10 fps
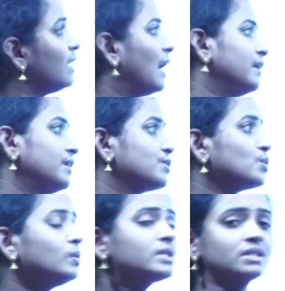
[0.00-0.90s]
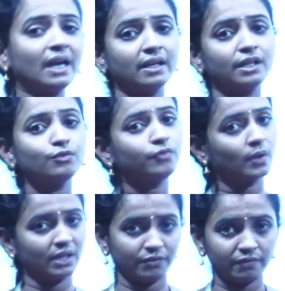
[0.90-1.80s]
and its rules
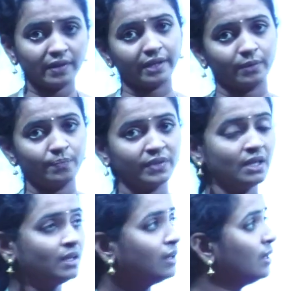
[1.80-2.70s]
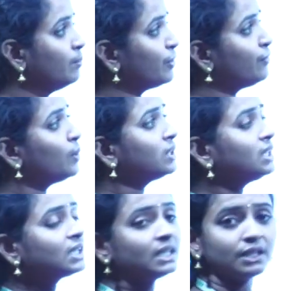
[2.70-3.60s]
1945. Before the
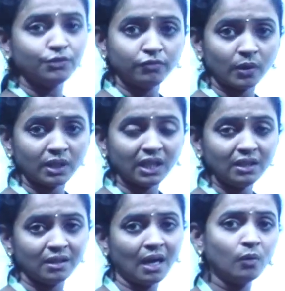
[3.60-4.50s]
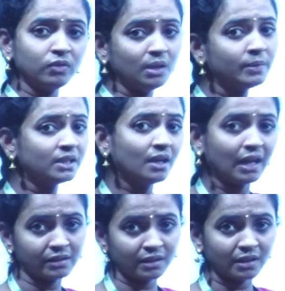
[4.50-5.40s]
1940, how will be the
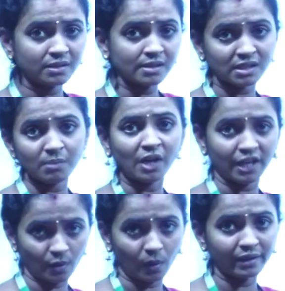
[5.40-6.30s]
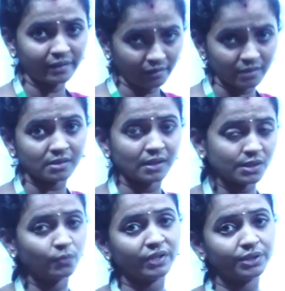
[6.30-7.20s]
healthcare system? I already
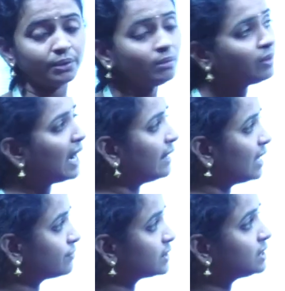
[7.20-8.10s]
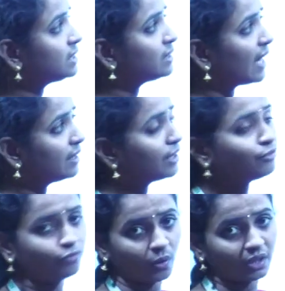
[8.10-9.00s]
discussed with you, and after that
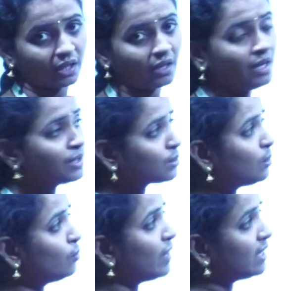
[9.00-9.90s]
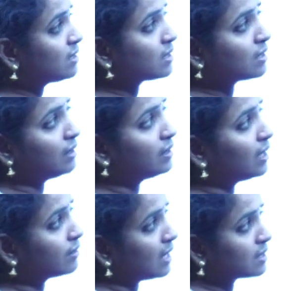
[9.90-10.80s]
1940. So, once the
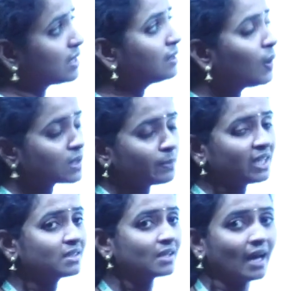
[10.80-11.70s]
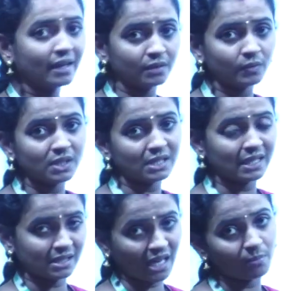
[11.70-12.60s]
Drugs and Cosmetics Act was
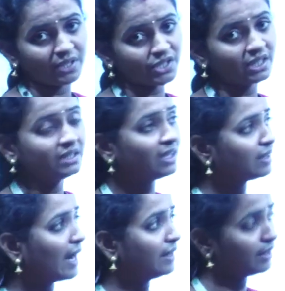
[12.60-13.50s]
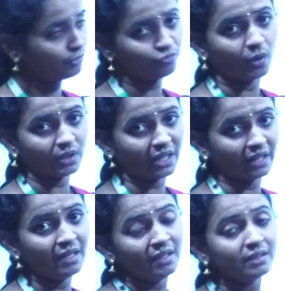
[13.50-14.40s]
established in the
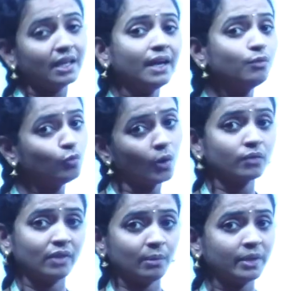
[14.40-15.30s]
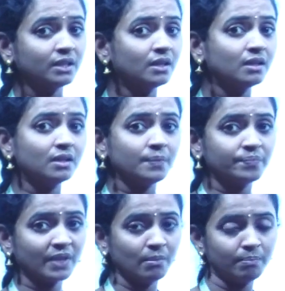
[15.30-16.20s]
1940, then what will be the
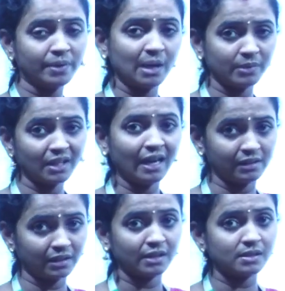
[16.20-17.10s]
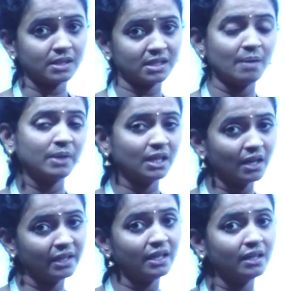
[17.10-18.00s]
primary healthcare system in
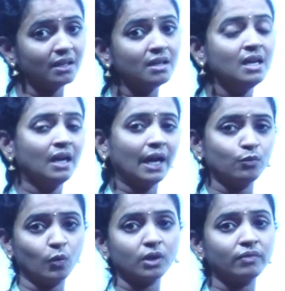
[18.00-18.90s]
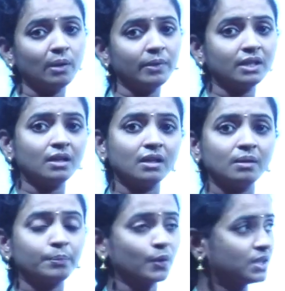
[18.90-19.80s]
India and what will be the
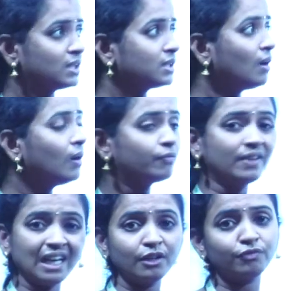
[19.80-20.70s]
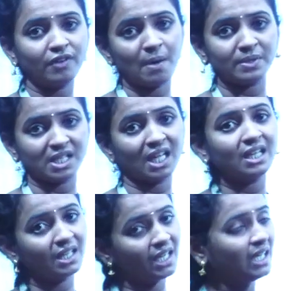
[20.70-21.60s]
procedure or field of pharmacy
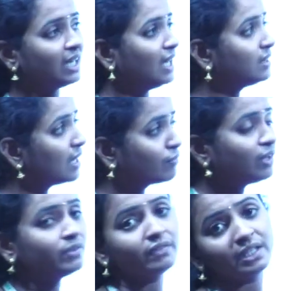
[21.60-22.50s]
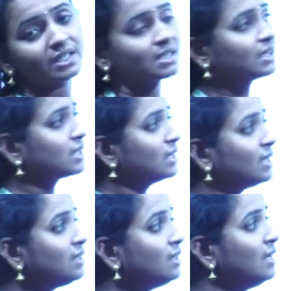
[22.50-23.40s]
in the India, that one we will discuss in
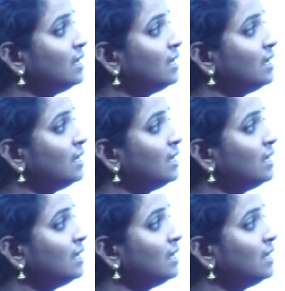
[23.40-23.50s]
the